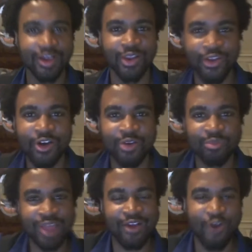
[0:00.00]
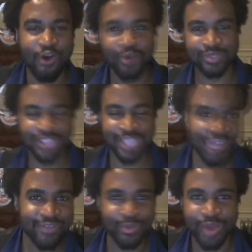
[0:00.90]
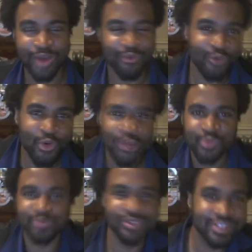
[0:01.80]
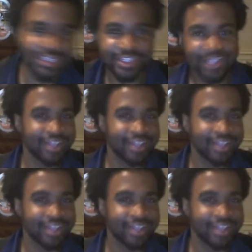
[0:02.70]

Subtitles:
long black arms gave them, kind of robes.